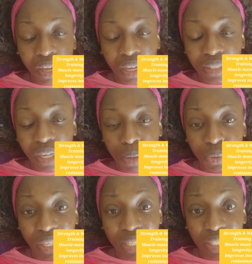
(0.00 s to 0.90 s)
because it
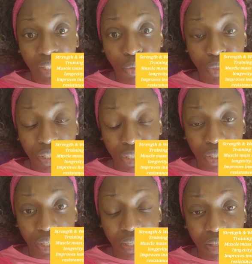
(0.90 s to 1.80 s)
helps with insulin
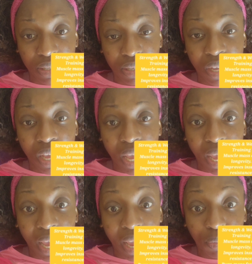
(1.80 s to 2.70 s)
resistance
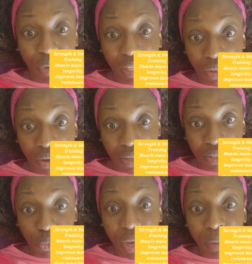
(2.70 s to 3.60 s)
and weight
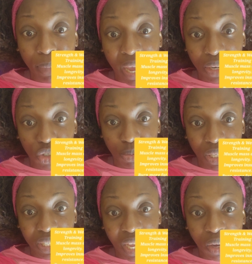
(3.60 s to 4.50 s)
loss, weight
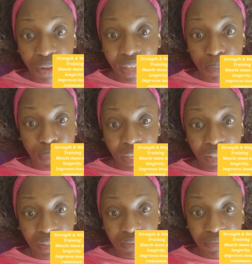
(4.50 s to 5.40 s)
management, and all that
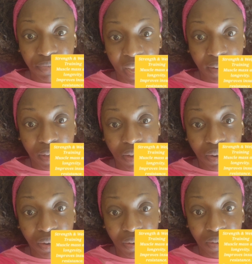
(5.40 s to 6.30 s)
belly fat
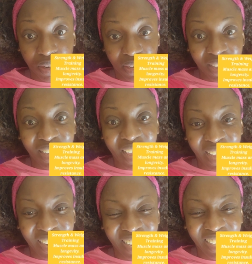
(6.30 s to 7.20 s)
here.
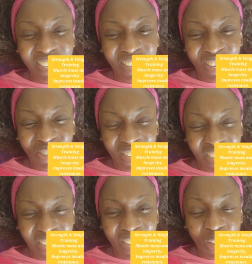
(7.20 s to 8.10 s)
Again,
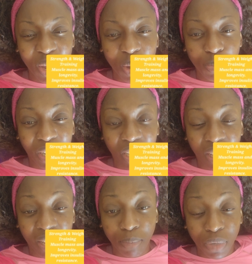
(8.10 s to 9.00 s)
okay. But
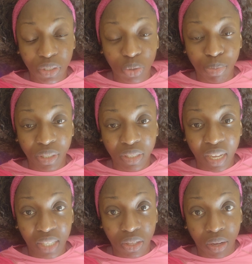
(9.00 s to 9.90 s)
again, that muscle
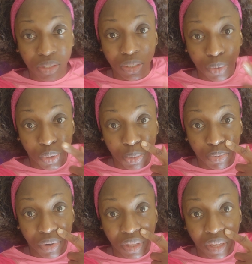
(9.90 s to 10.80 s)
building has a lot to do with your
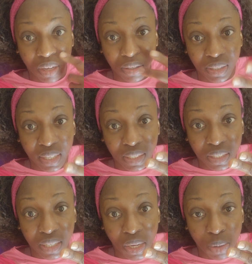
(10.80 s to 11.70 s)
breathing So that's the
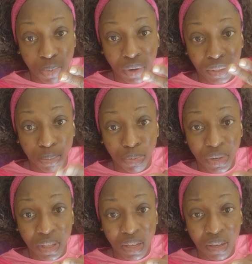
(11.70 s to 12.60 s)
second part, the
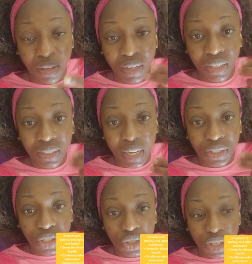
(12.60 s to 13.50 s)
breathing,
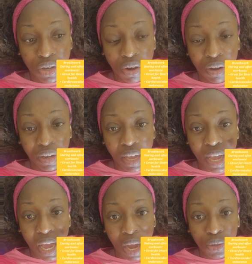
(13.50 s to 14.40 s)
Tai Chi Gong,
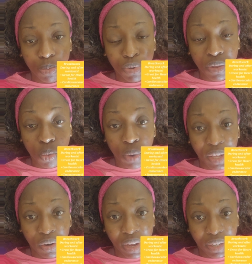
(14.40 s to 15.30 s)
how you breathe
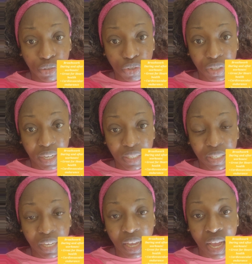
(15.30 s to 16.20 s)
when you're
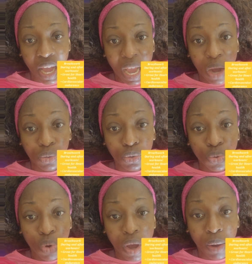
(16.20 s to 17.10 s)
exercising, how
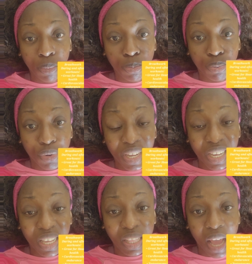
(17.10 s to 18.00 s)
you
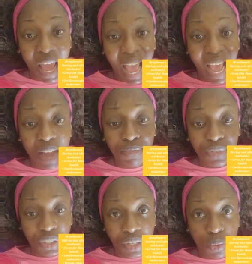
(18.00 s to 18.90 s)
breathe
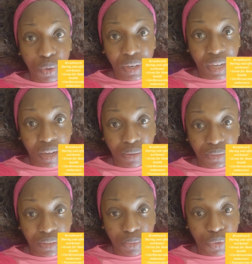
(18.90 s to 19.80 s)
after
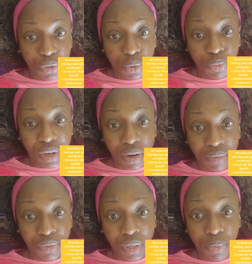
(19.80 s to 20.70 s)
workouts with your
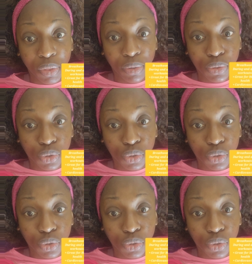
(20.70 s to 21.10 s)
recovery, with your